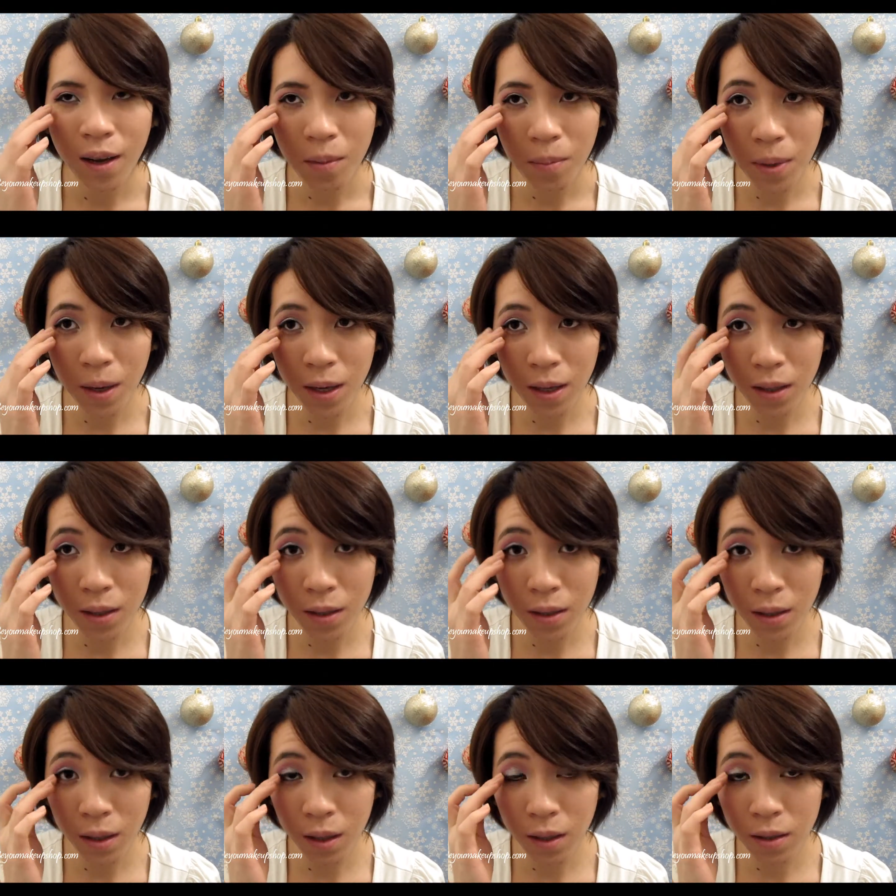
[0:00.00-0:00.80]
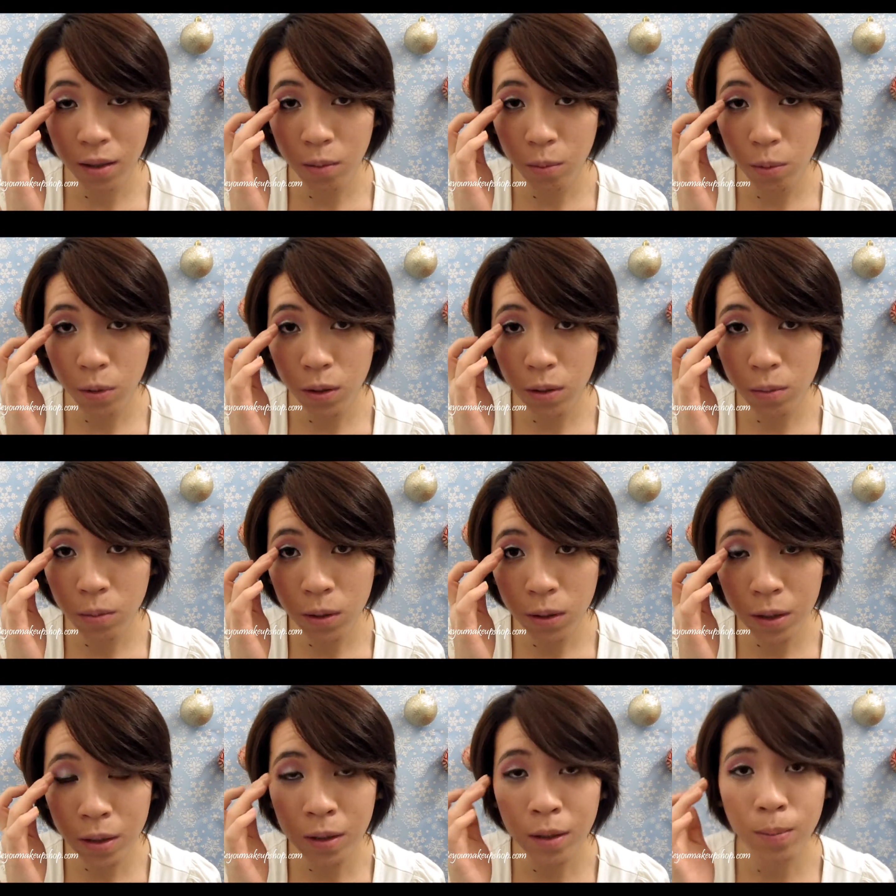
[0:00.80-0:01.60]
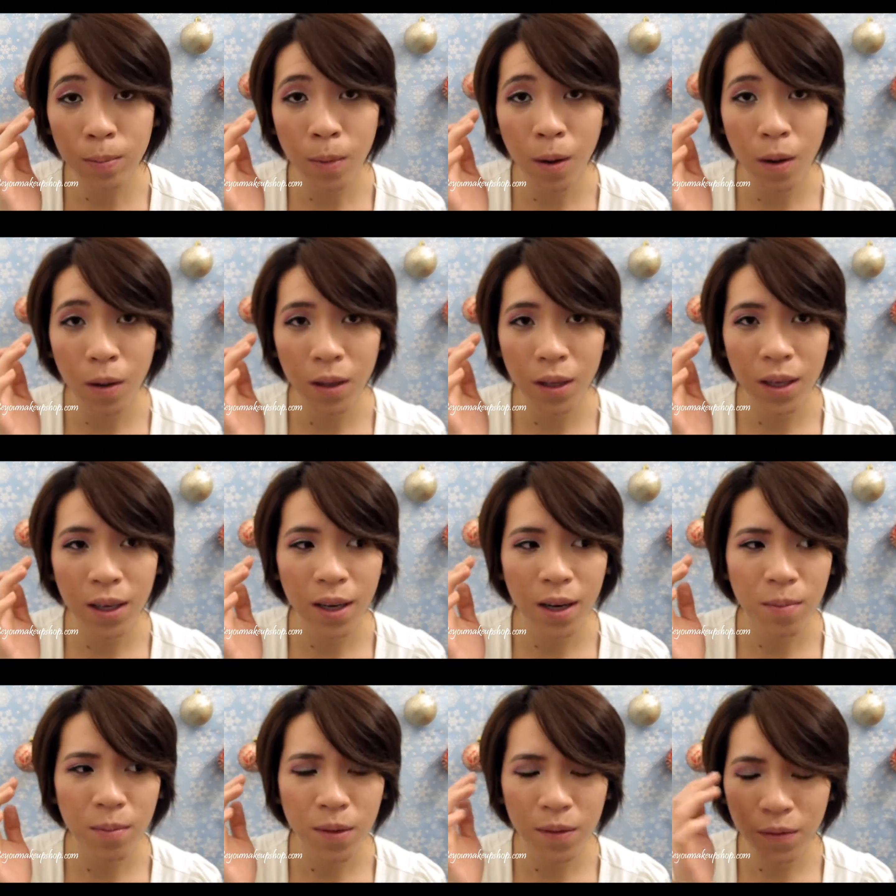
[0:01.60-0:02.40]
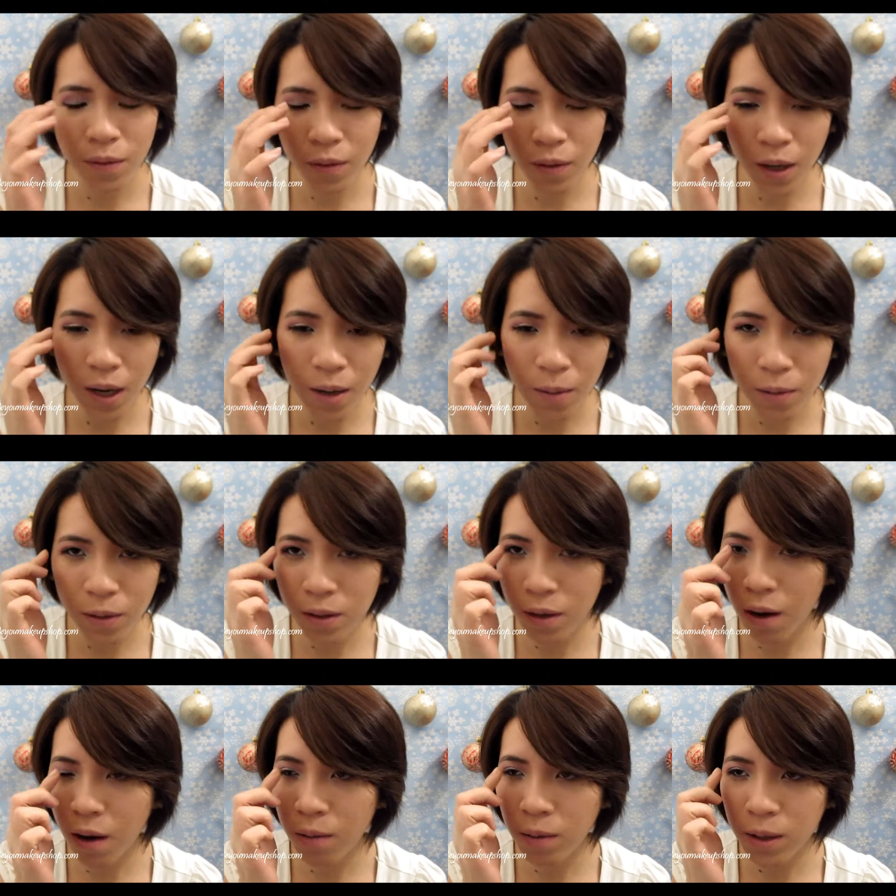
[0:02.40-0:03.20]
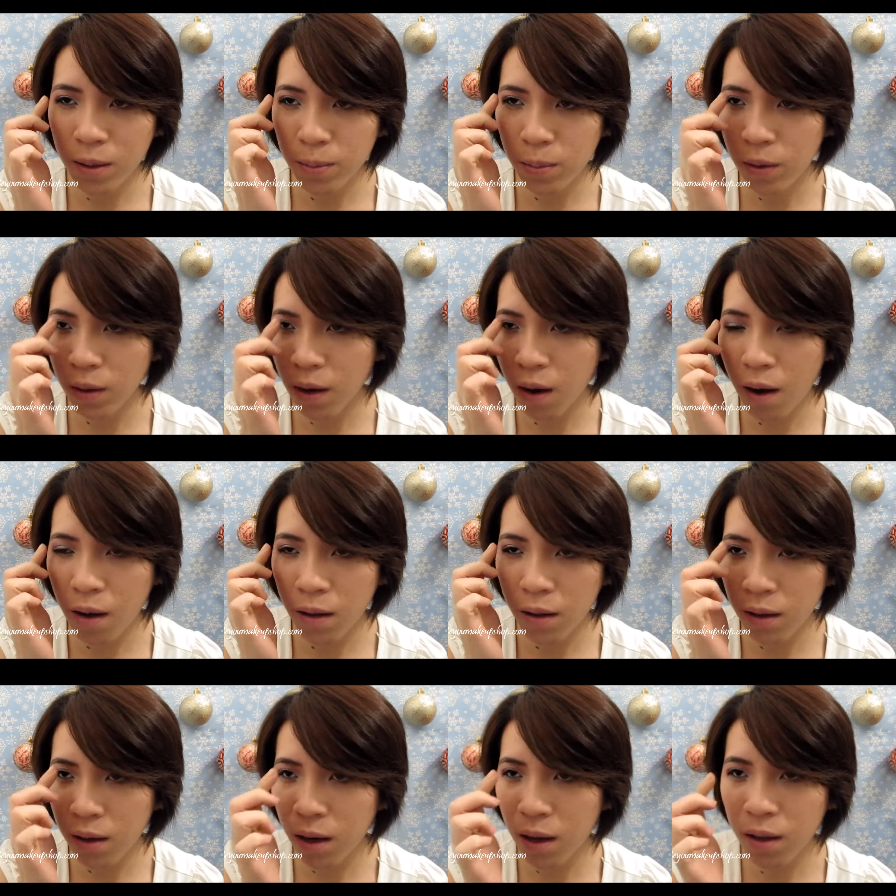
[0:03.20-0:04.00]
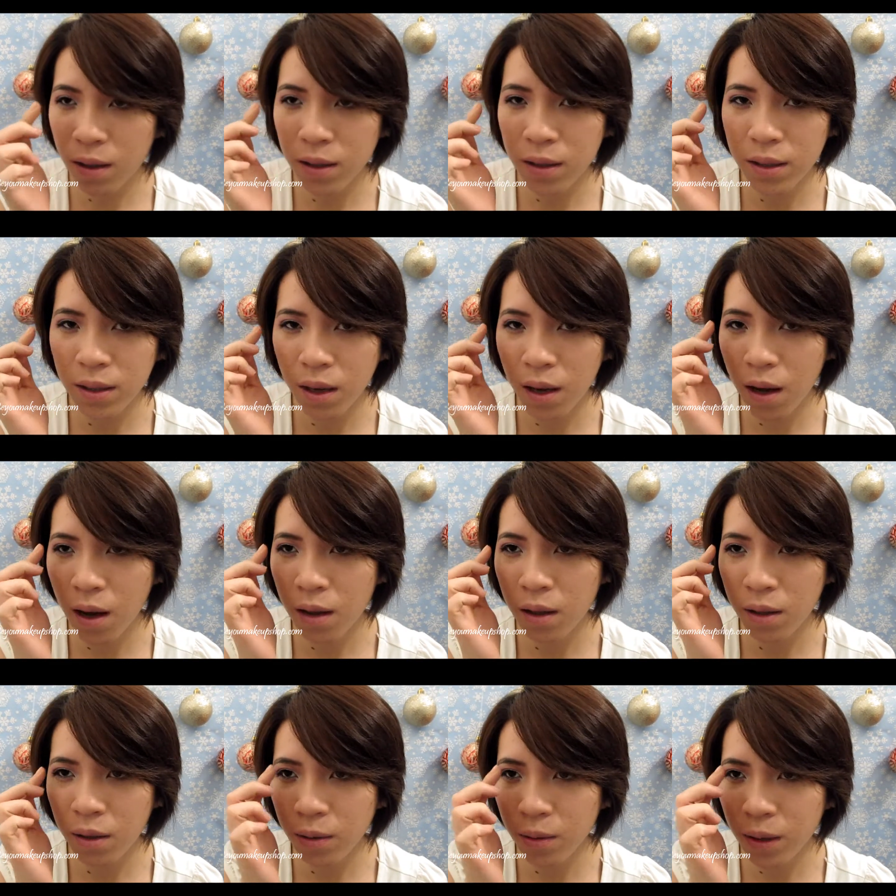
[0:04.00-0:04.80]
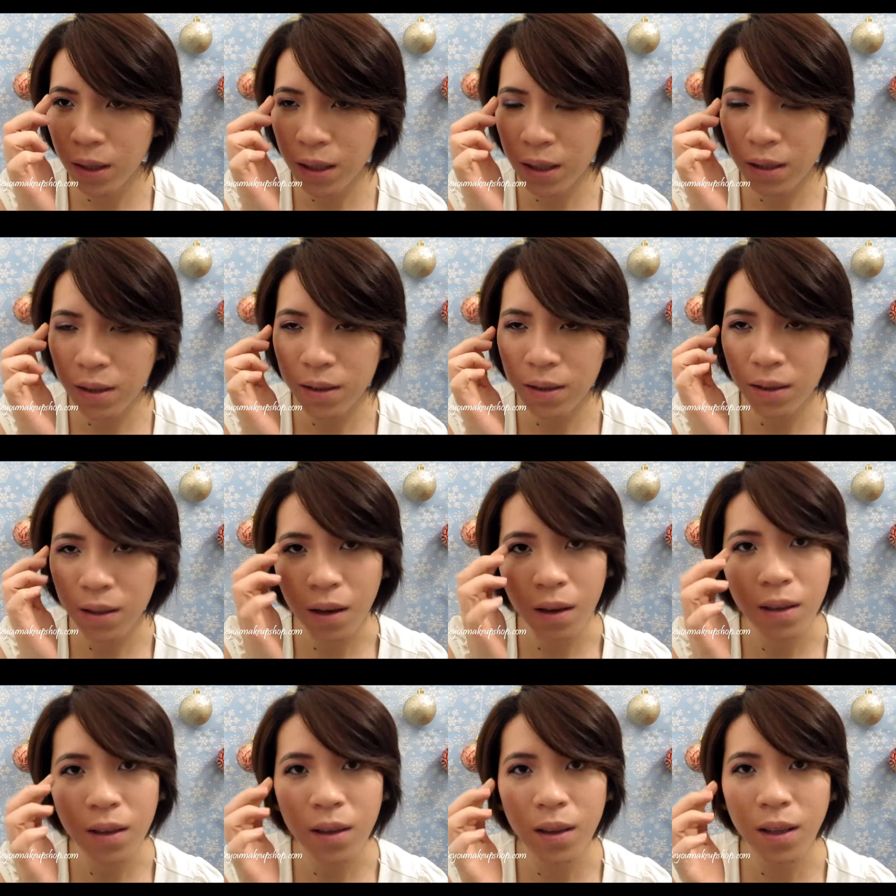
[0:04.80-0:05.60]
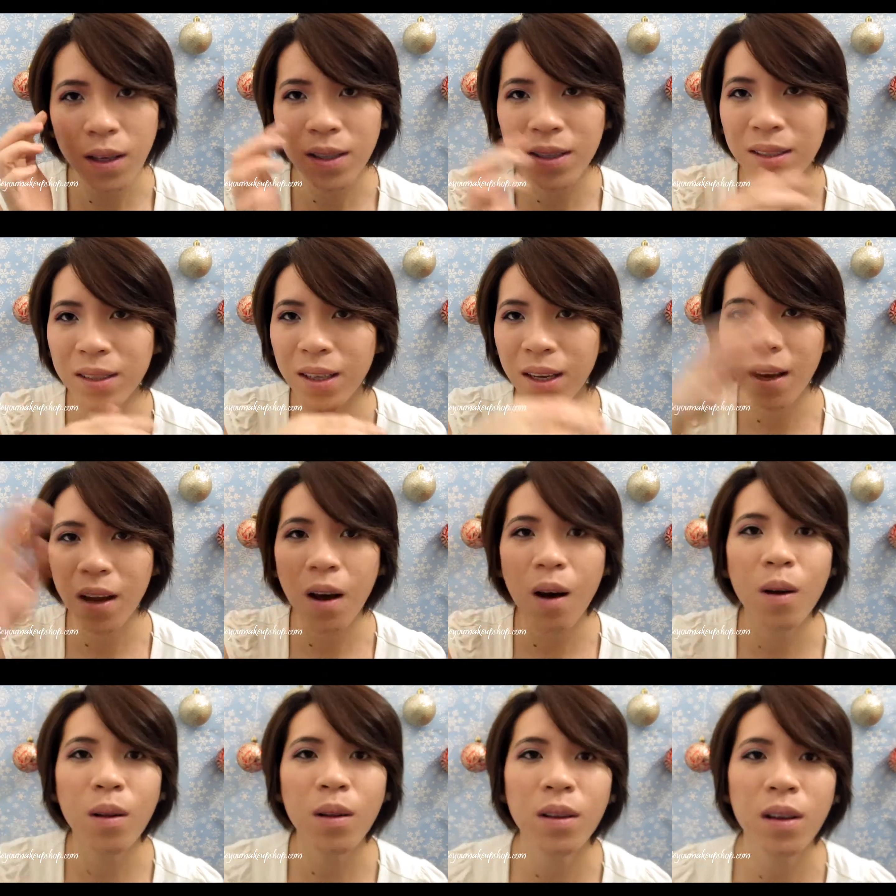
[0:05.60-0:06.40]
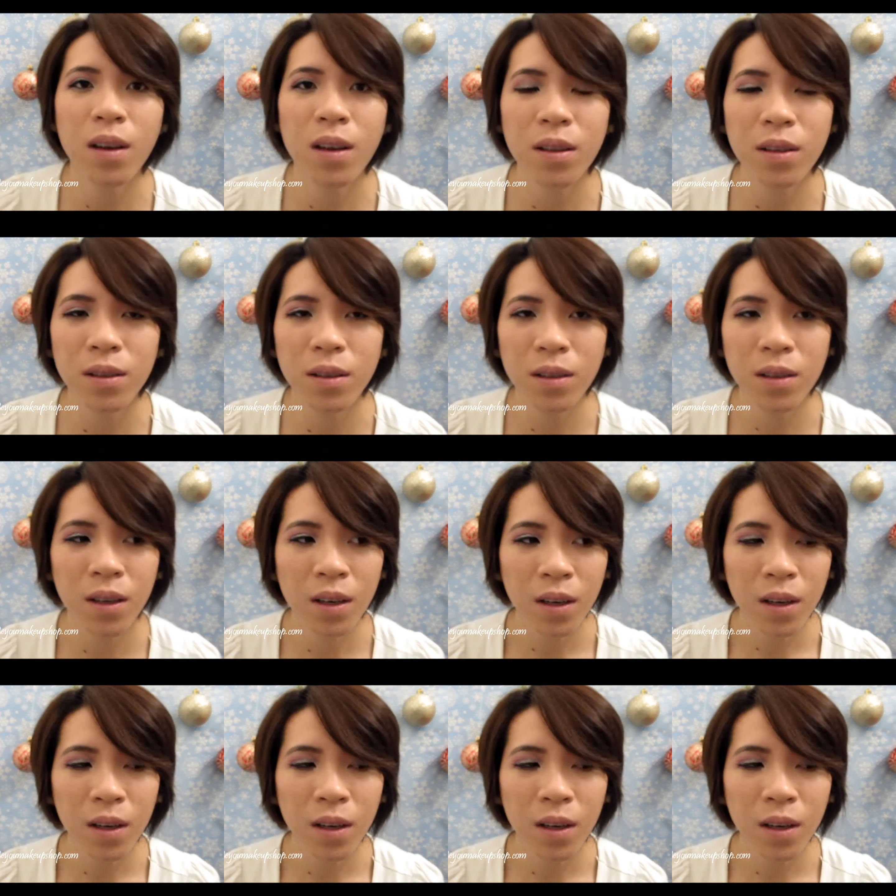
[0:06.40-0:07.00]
but it's a really really small lid and before I would always put all the colors on the crease and on the lid just like all the other